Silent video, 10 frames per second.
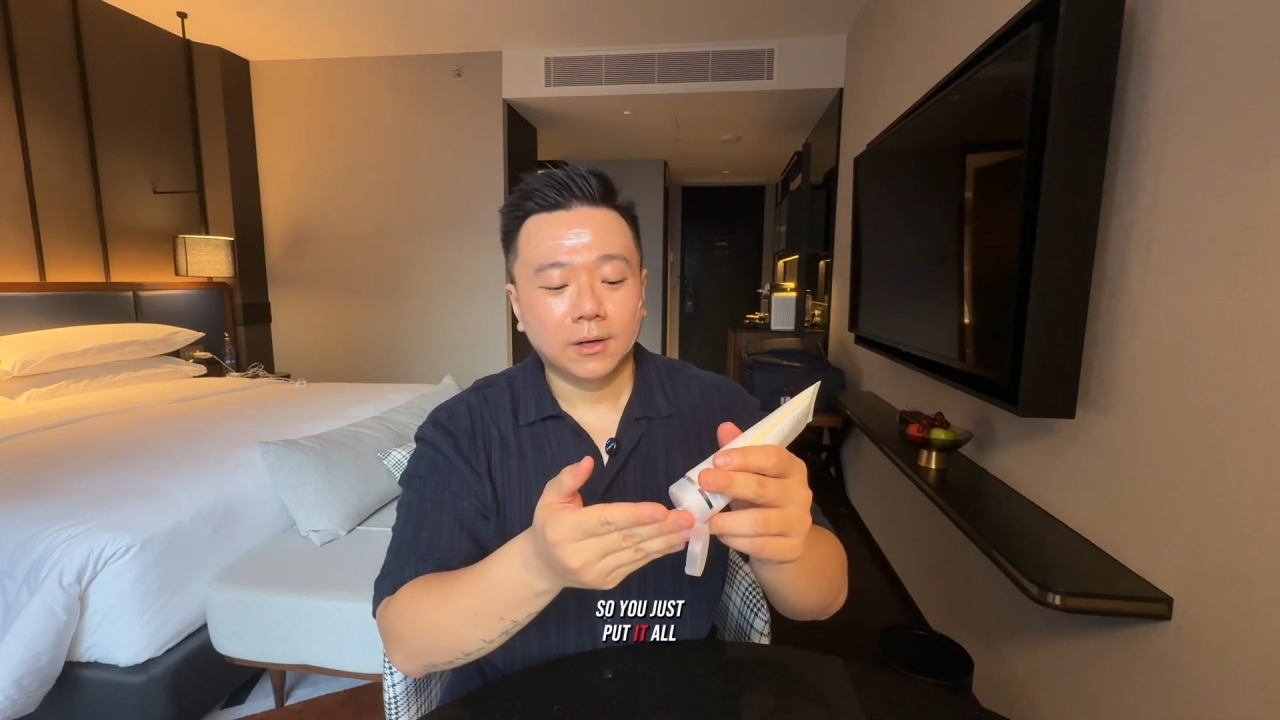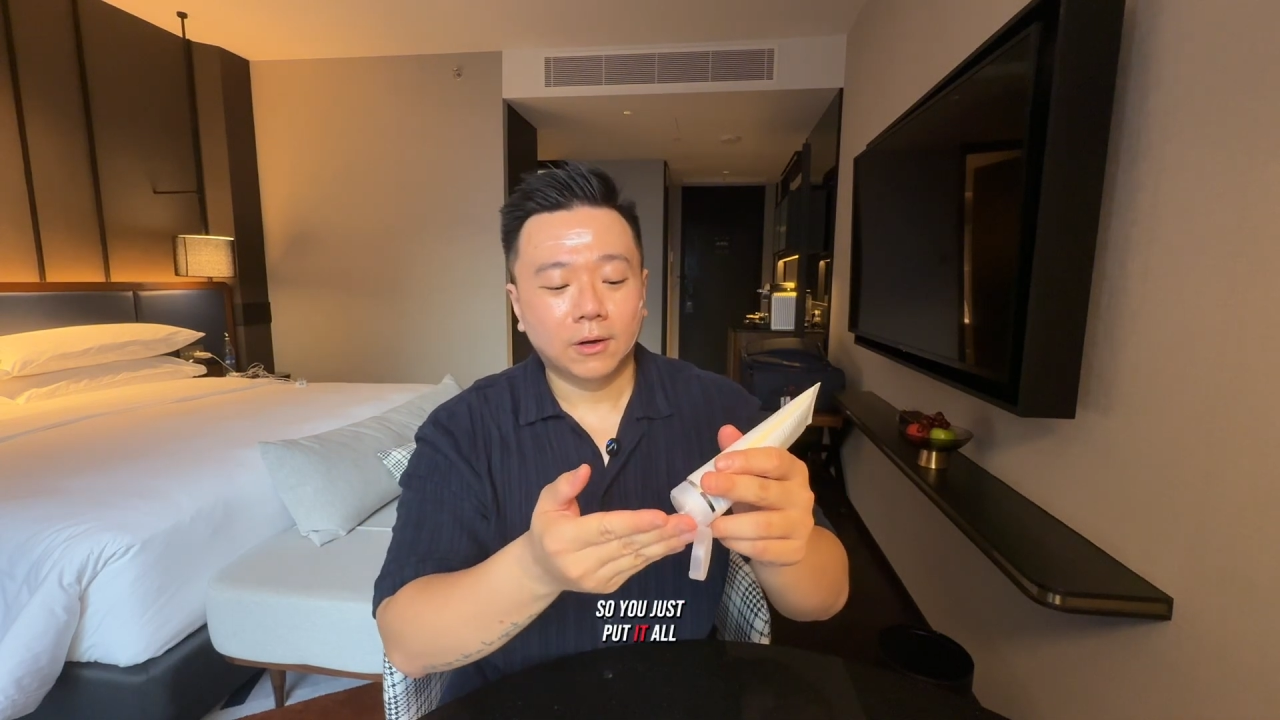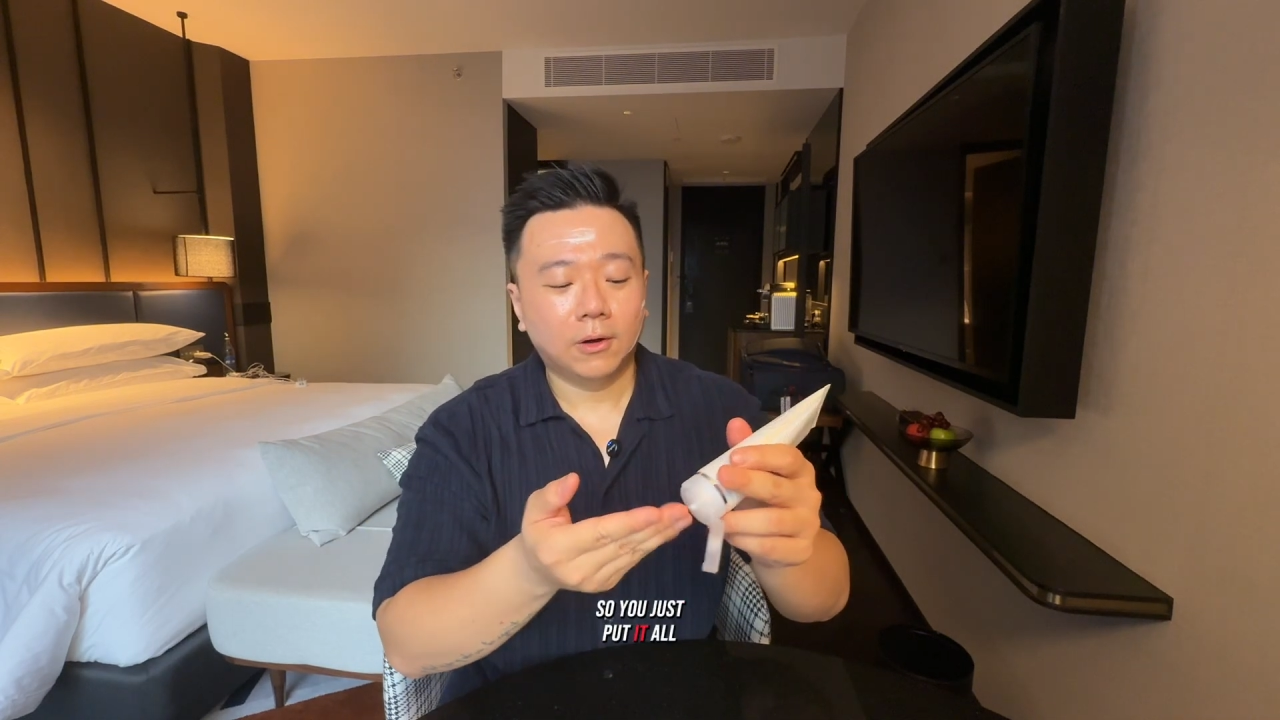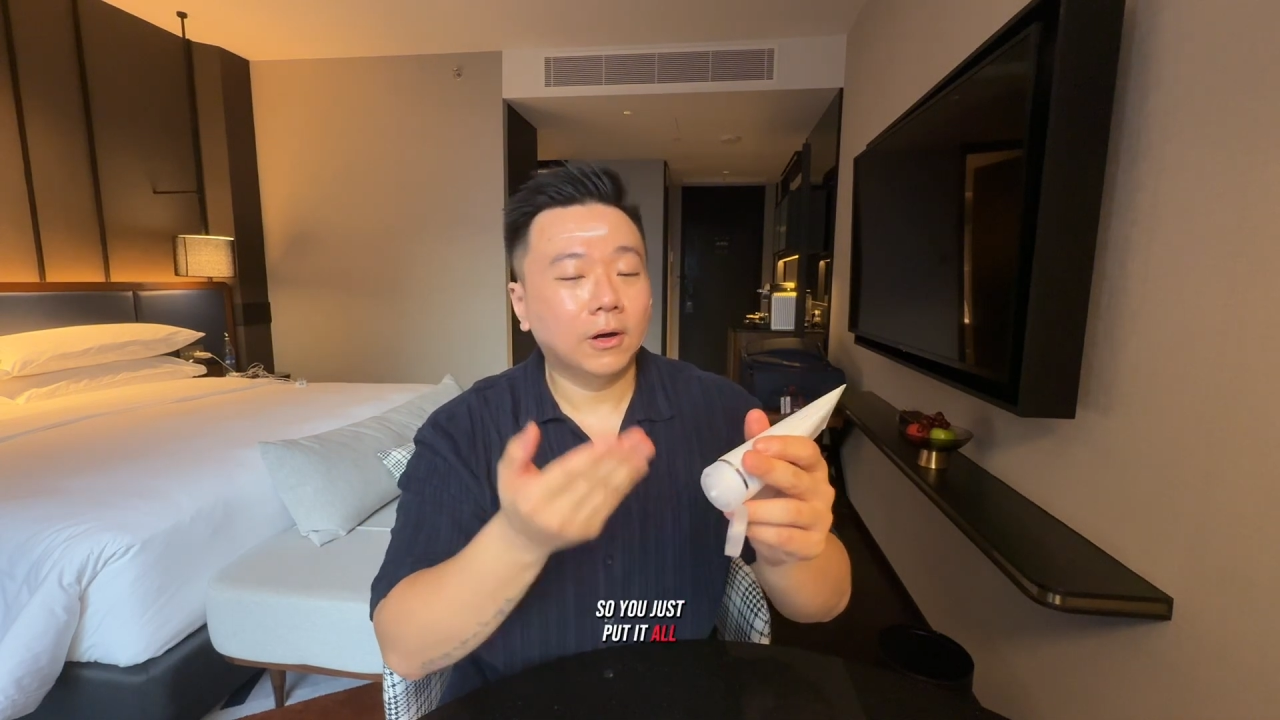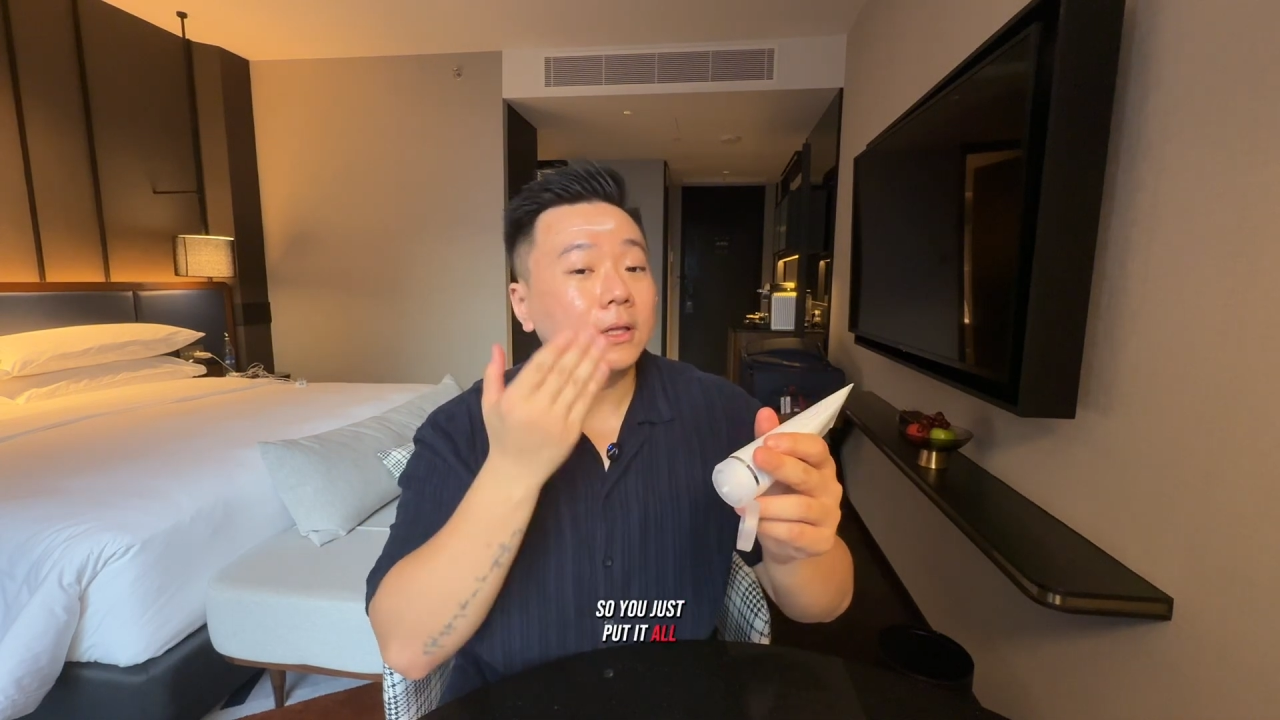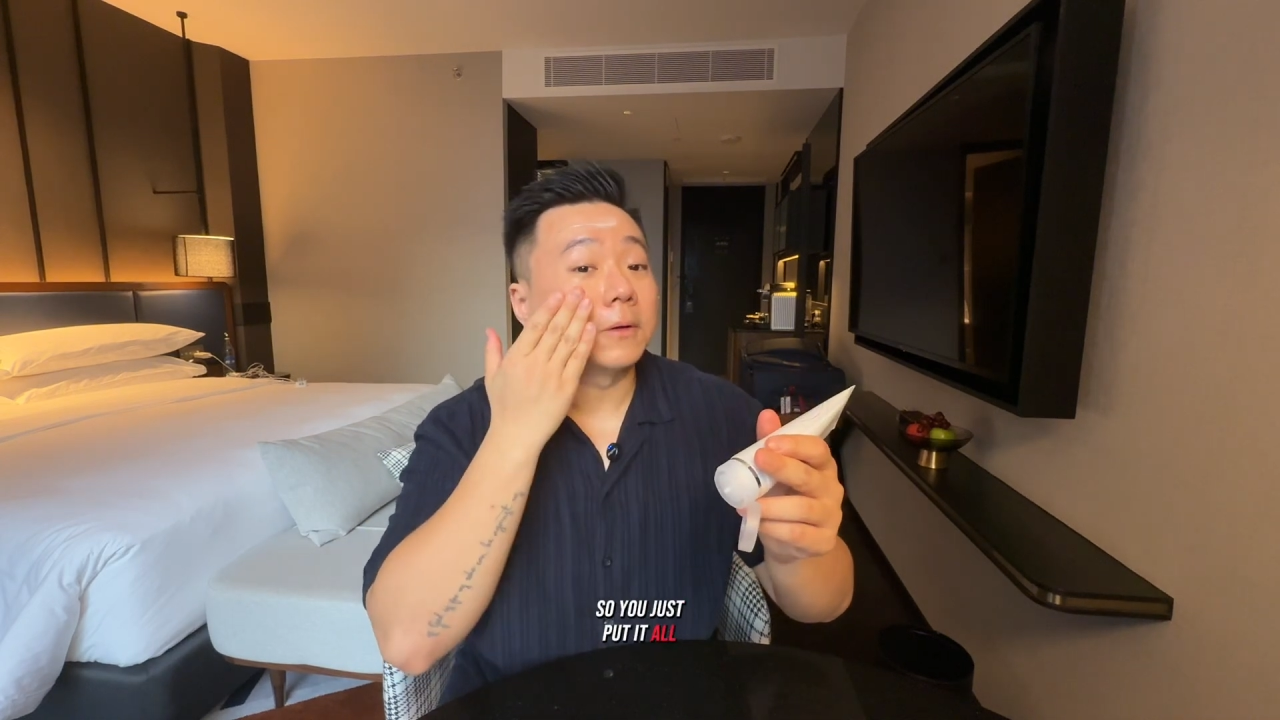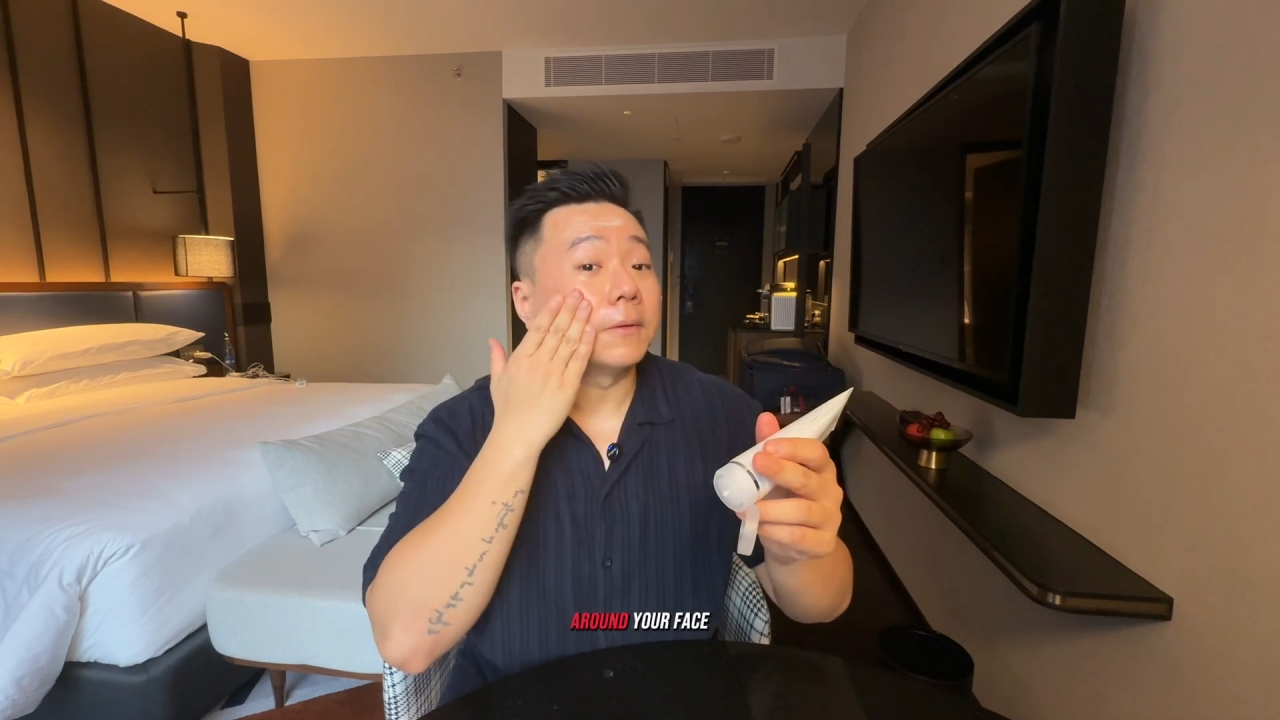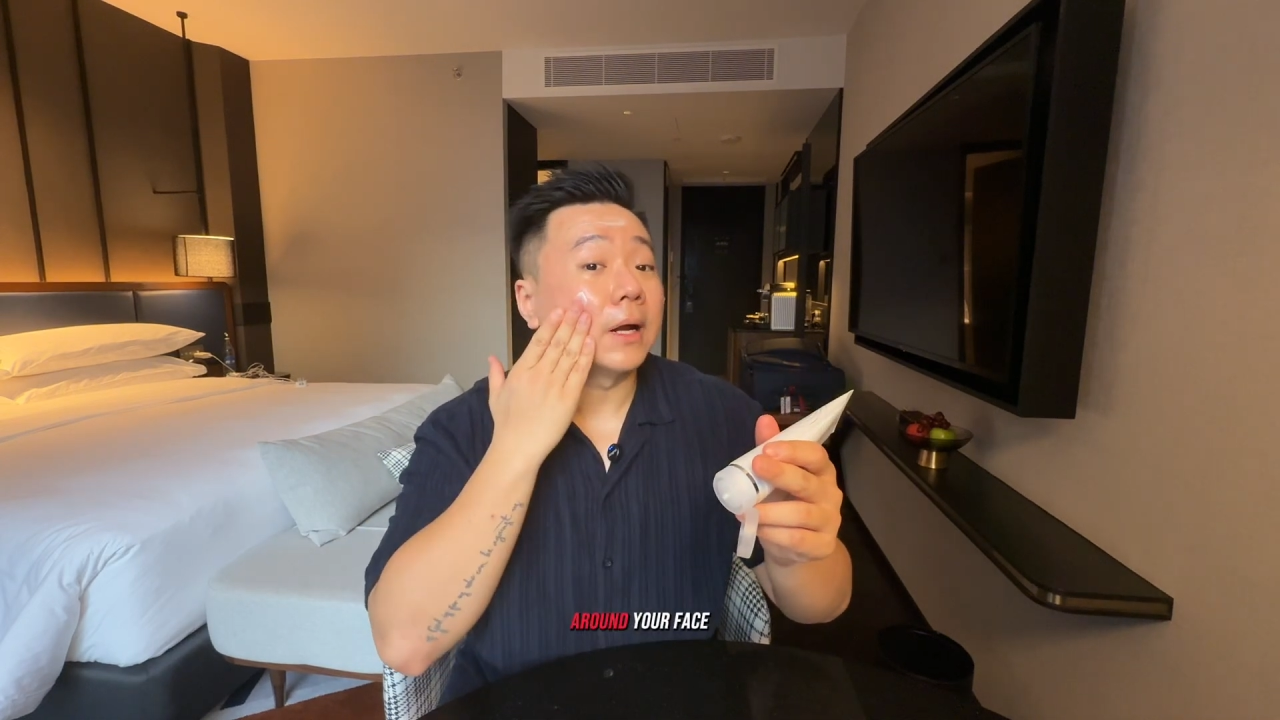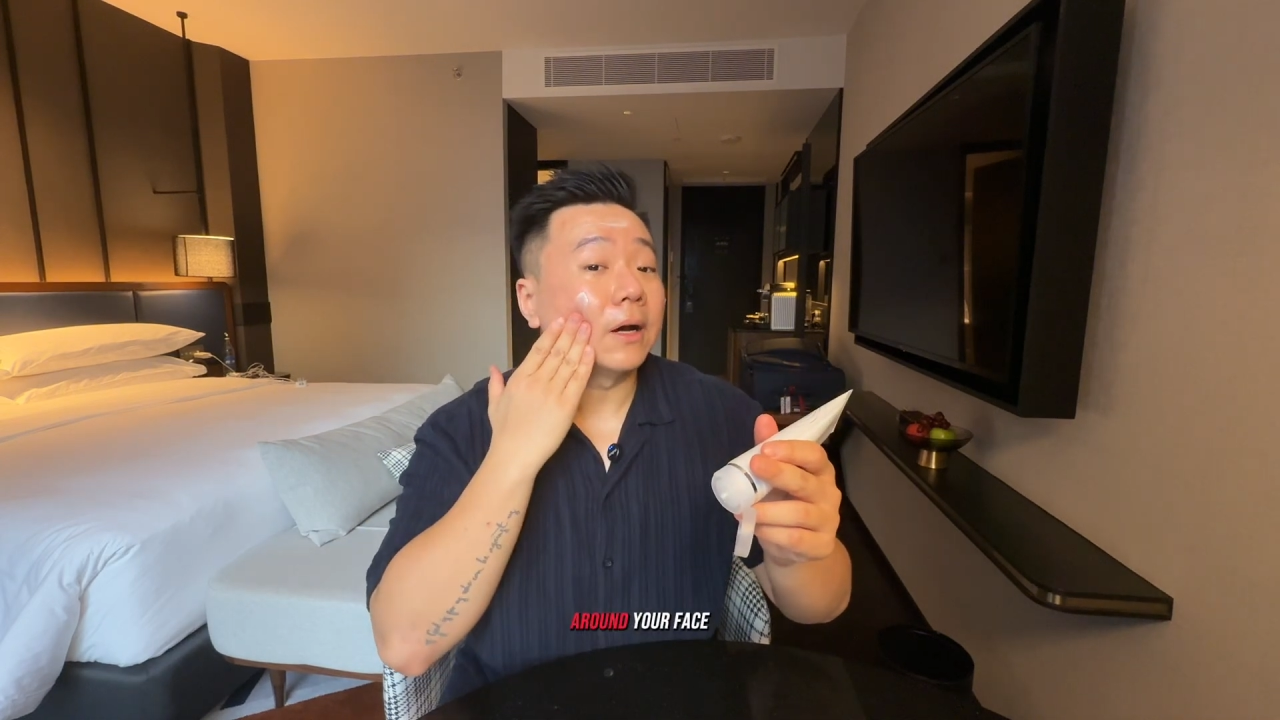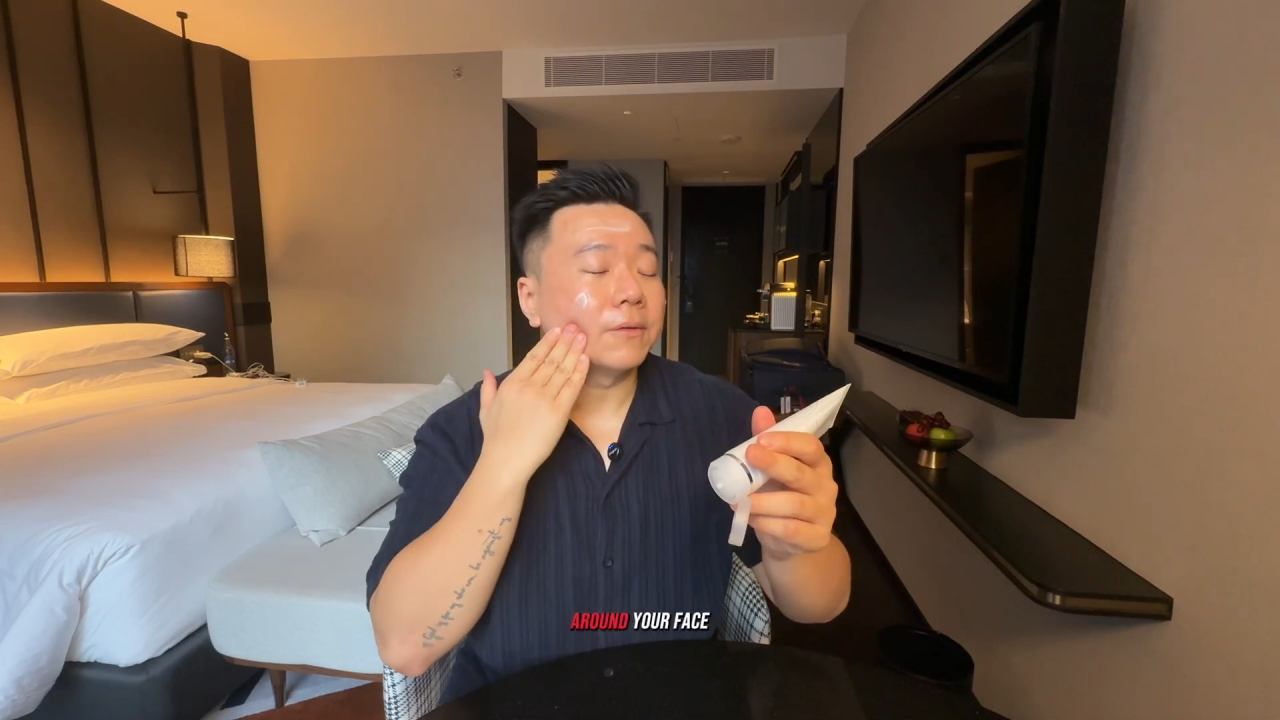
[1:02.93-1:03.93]
all
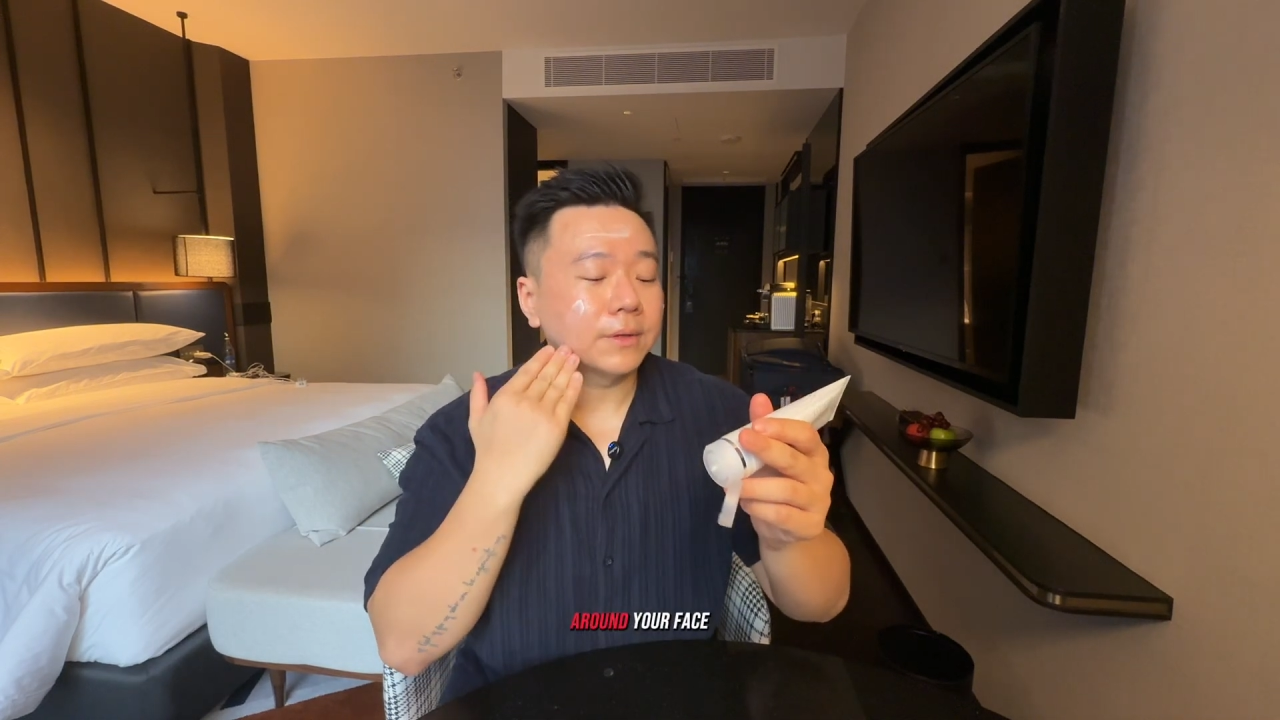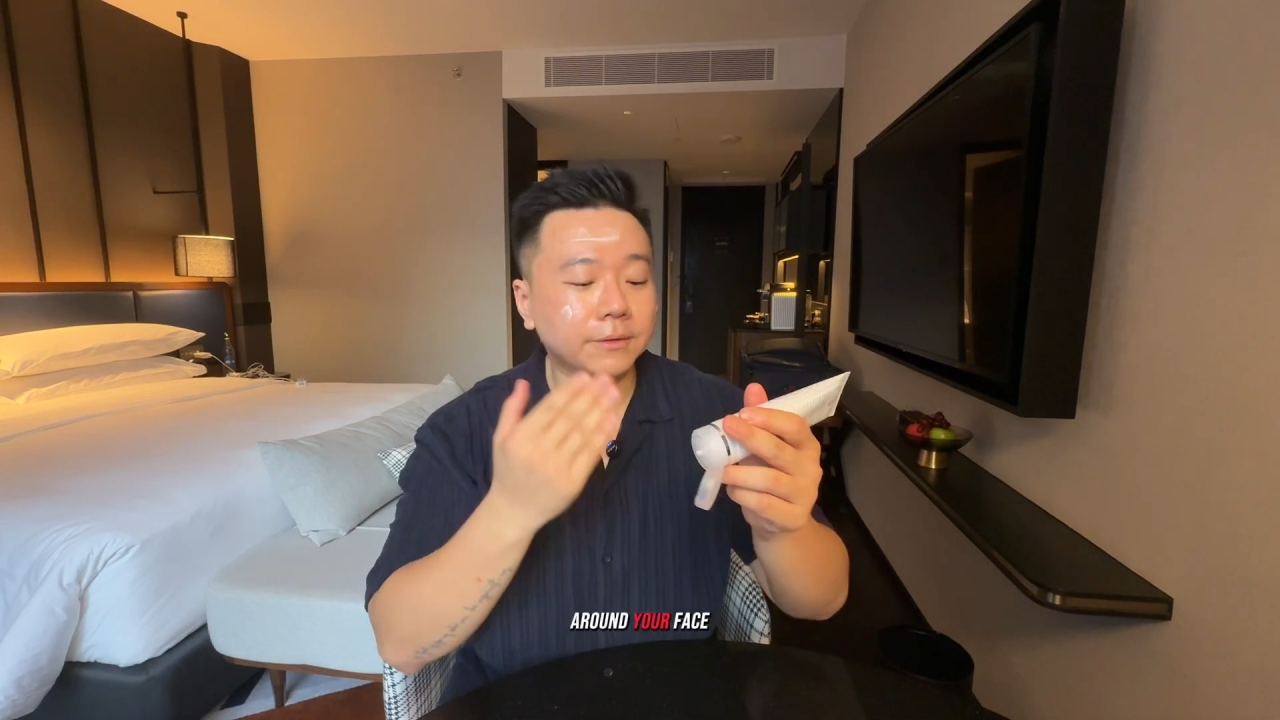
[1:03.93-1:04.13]
around